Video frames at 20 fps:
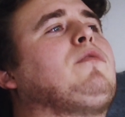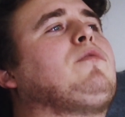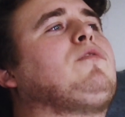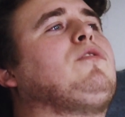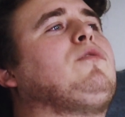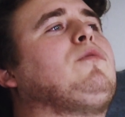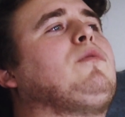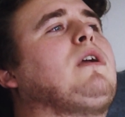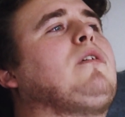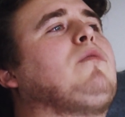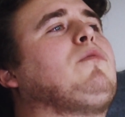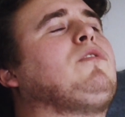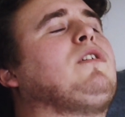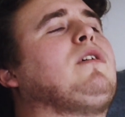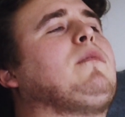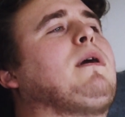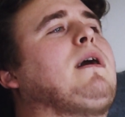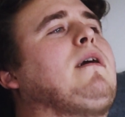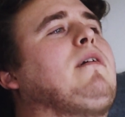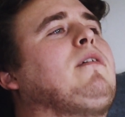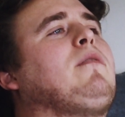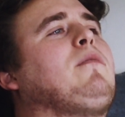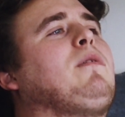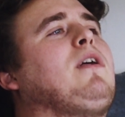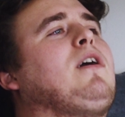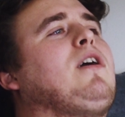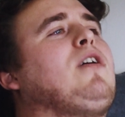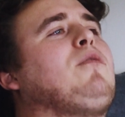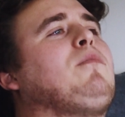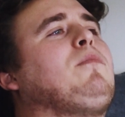too guilty about it.
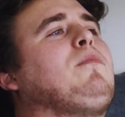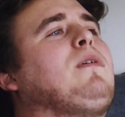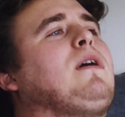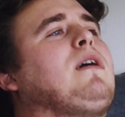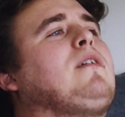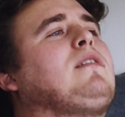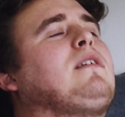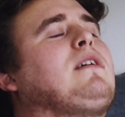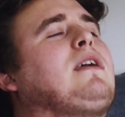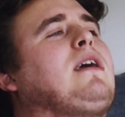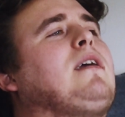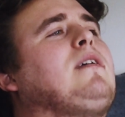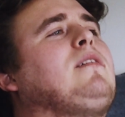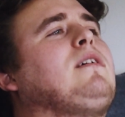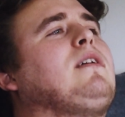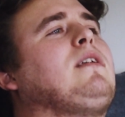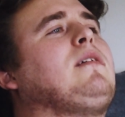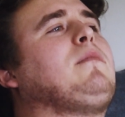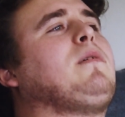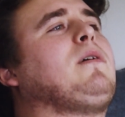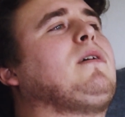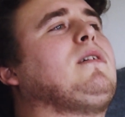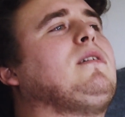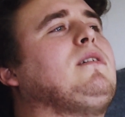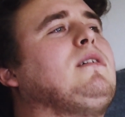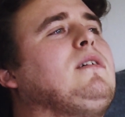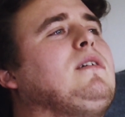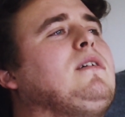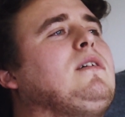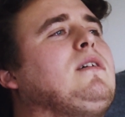Well, I hope that's the case anyway.
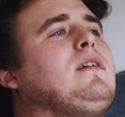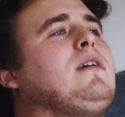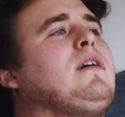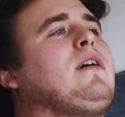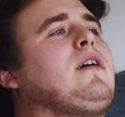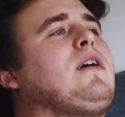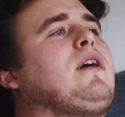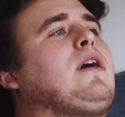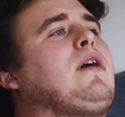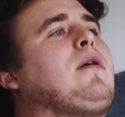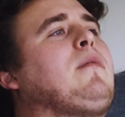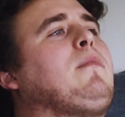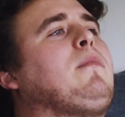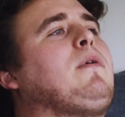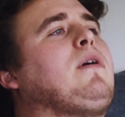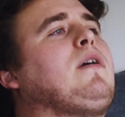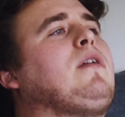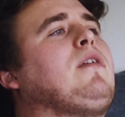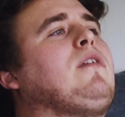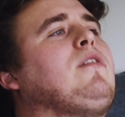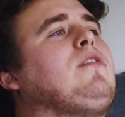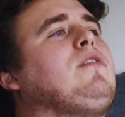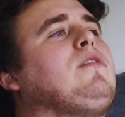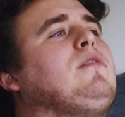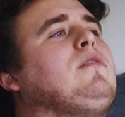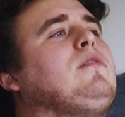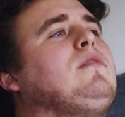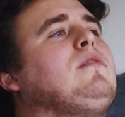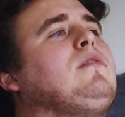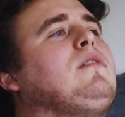And
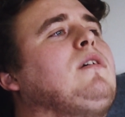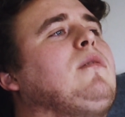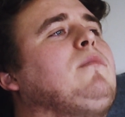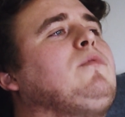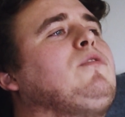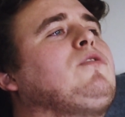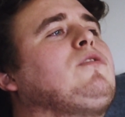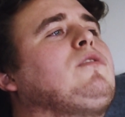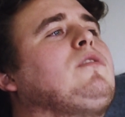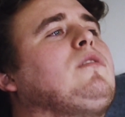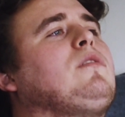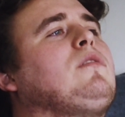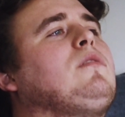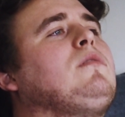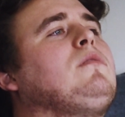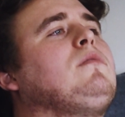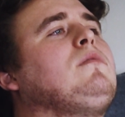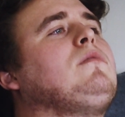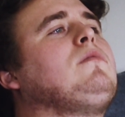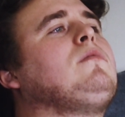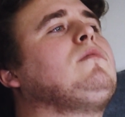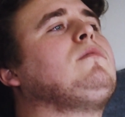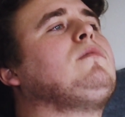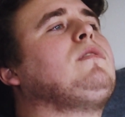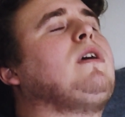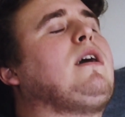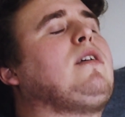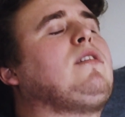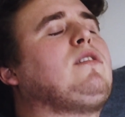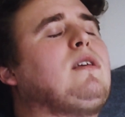I'm just gonna,
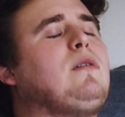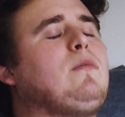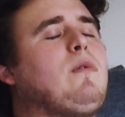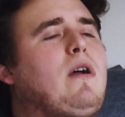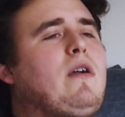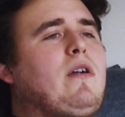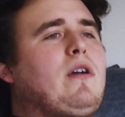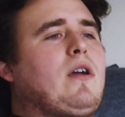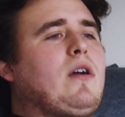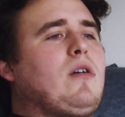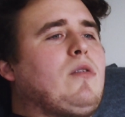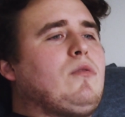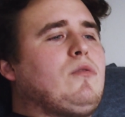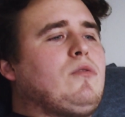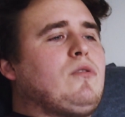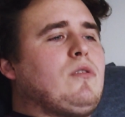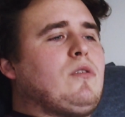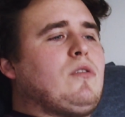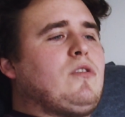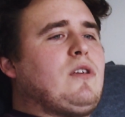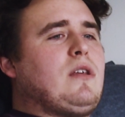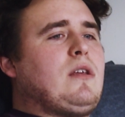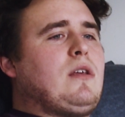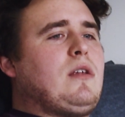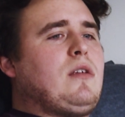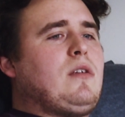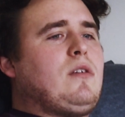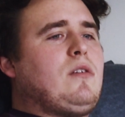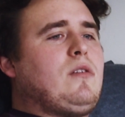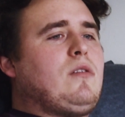yeah, see where it goes and
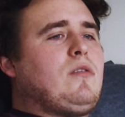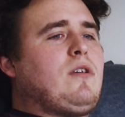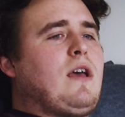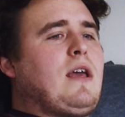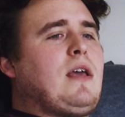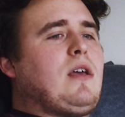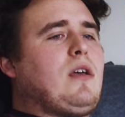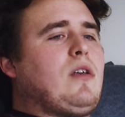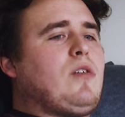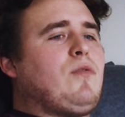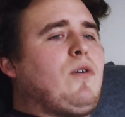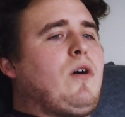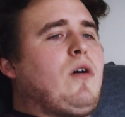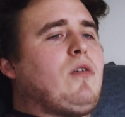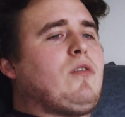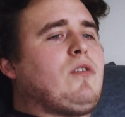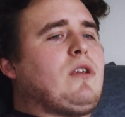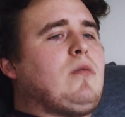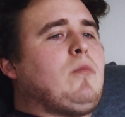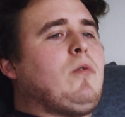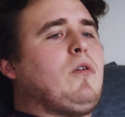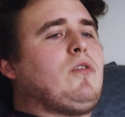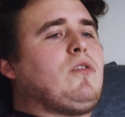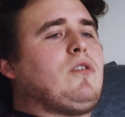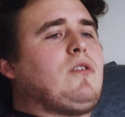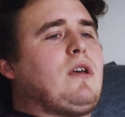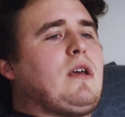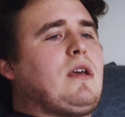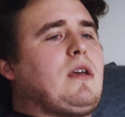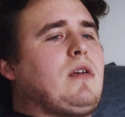take it as far as he wants
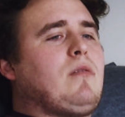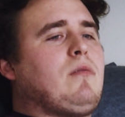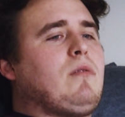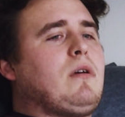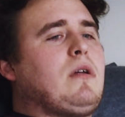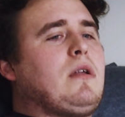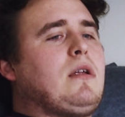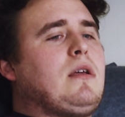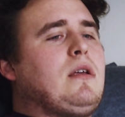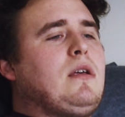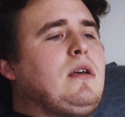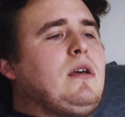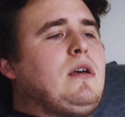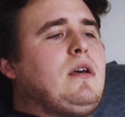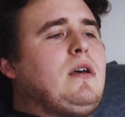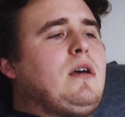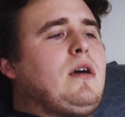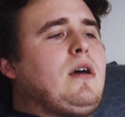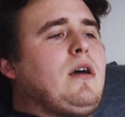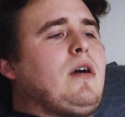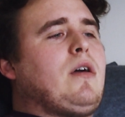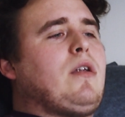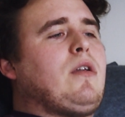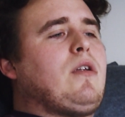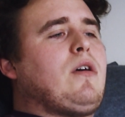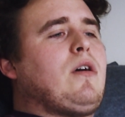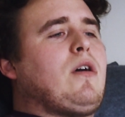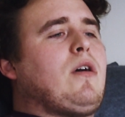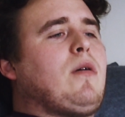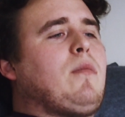to take it, really.
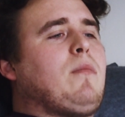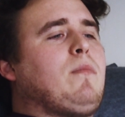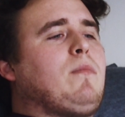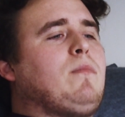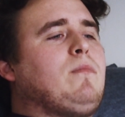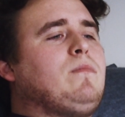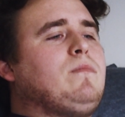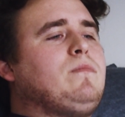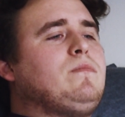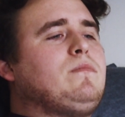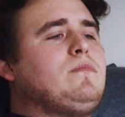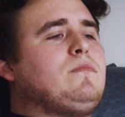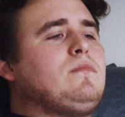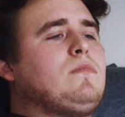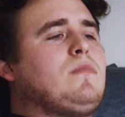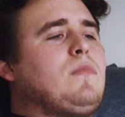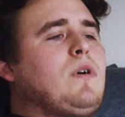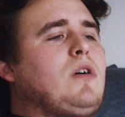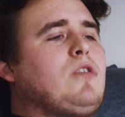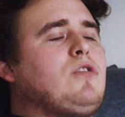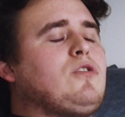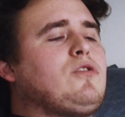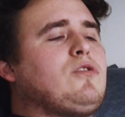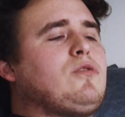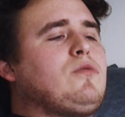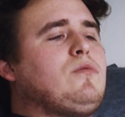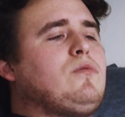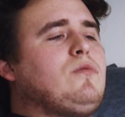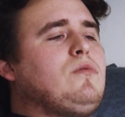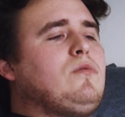And I
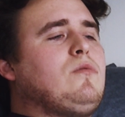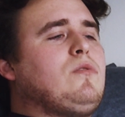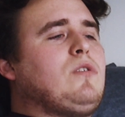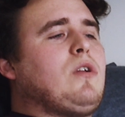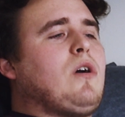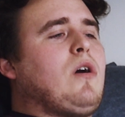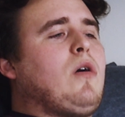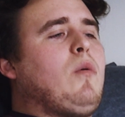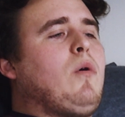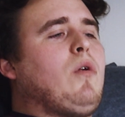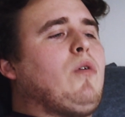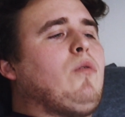just, you know, I want